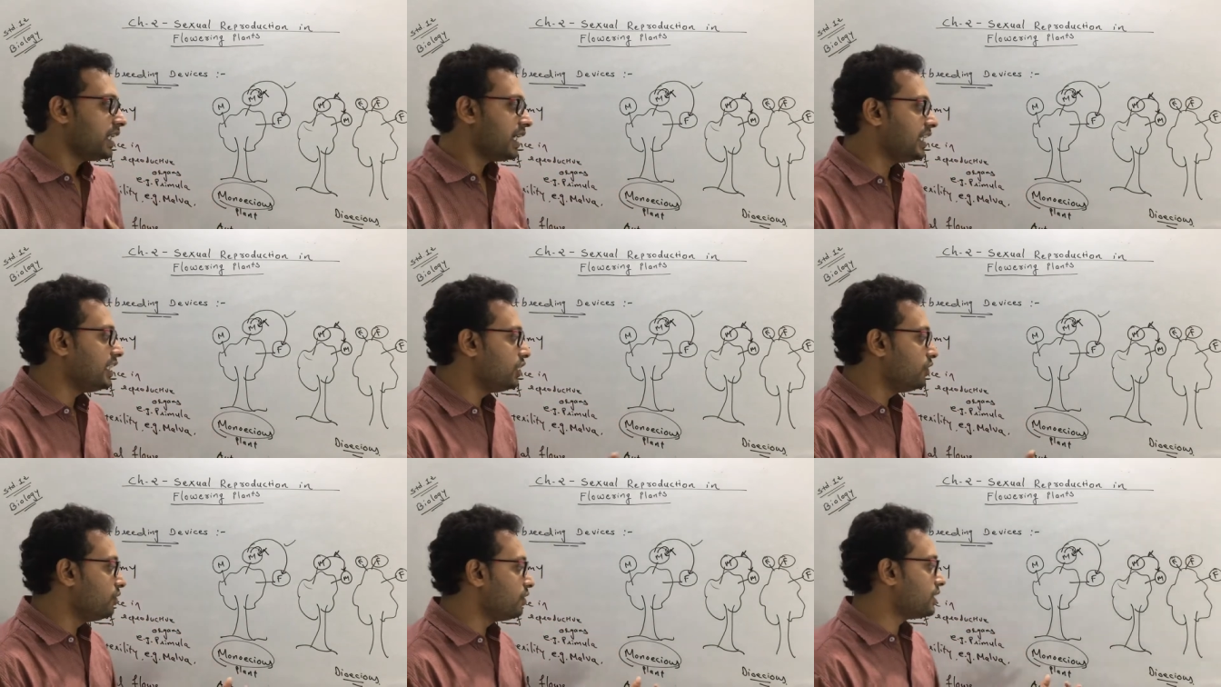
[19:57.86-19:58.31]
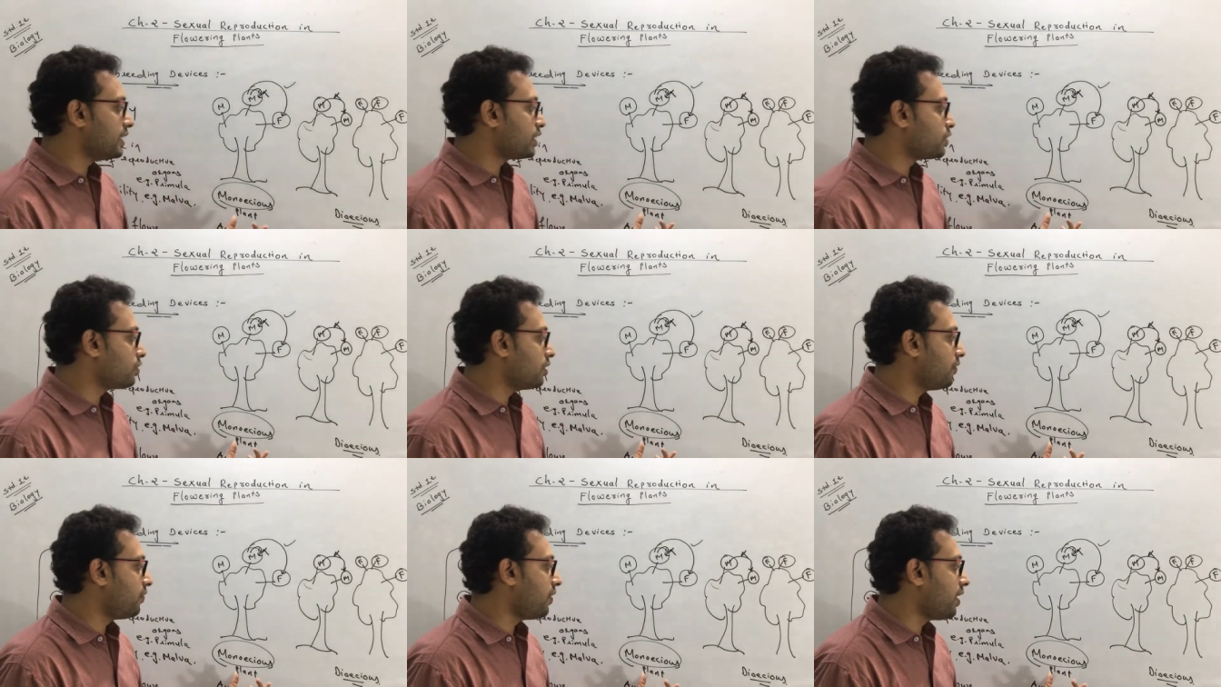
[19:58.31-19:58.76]
In
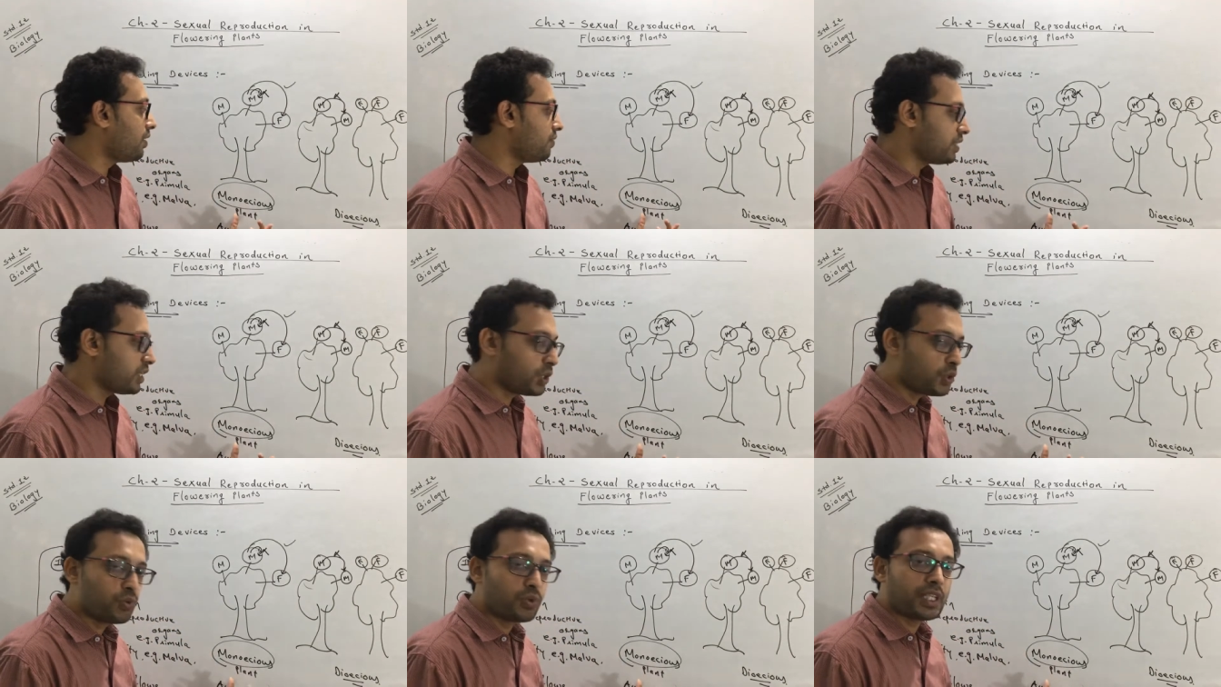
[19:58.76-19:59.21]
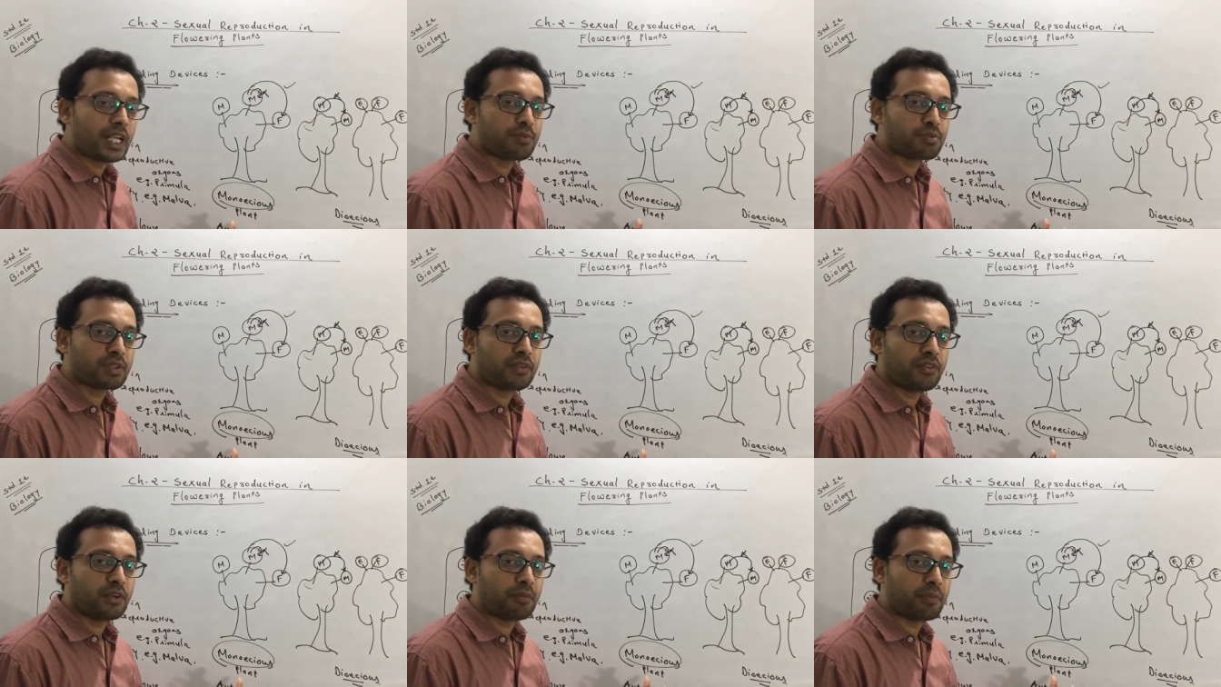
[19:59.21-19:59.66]
unisexual flower, two
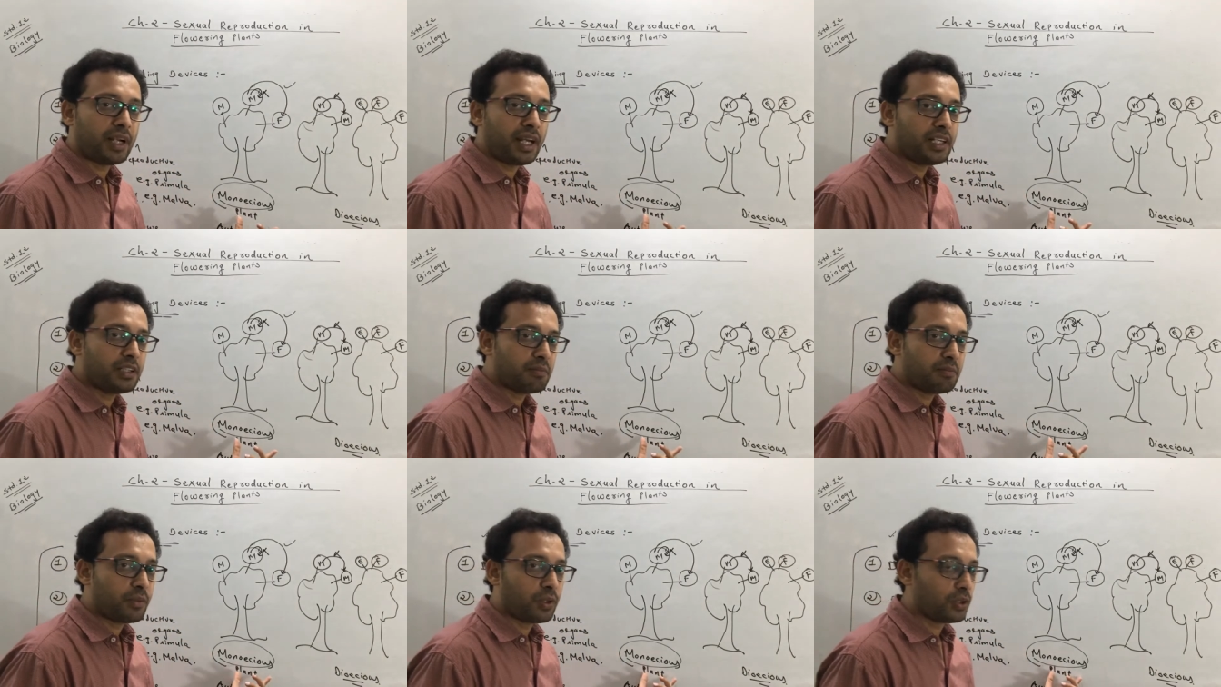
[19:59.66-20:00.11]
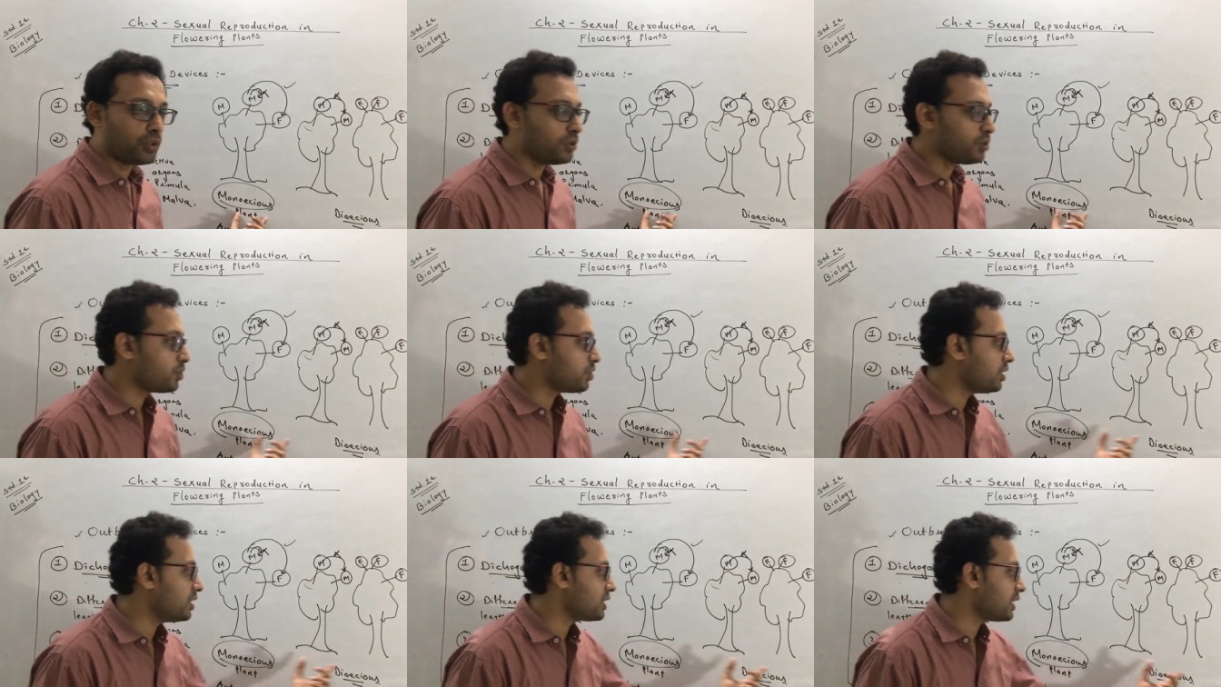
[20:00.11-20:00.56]
types of a plant,
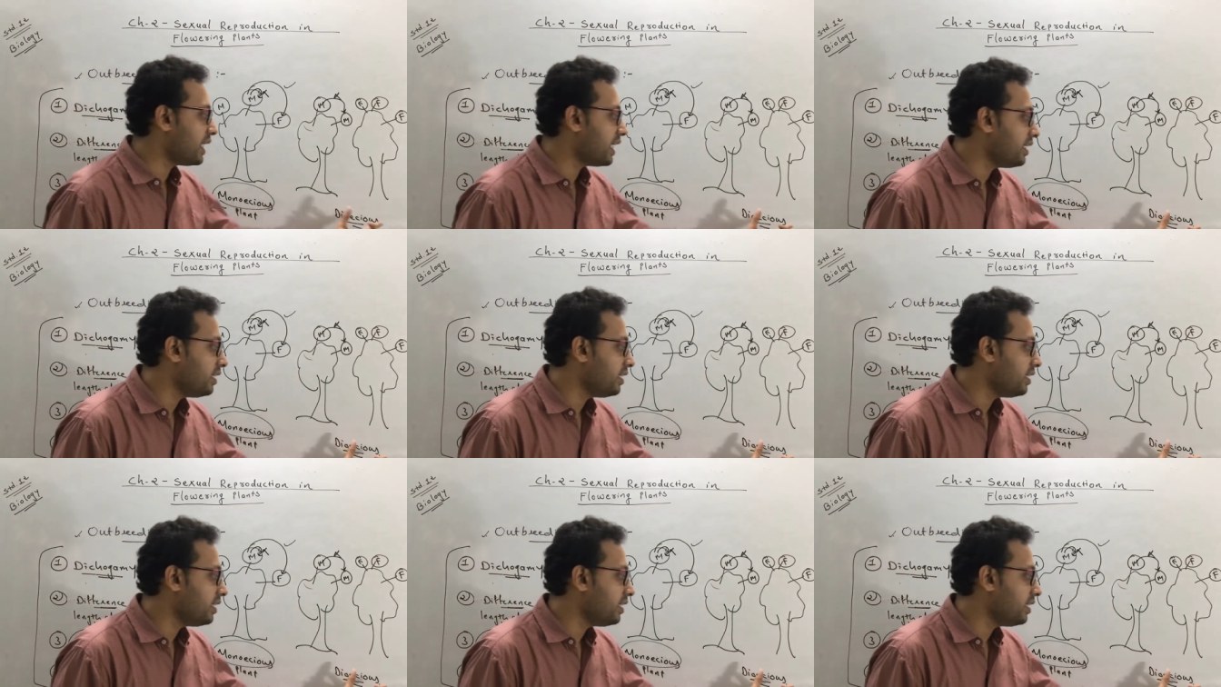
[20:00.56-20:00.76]
monoecious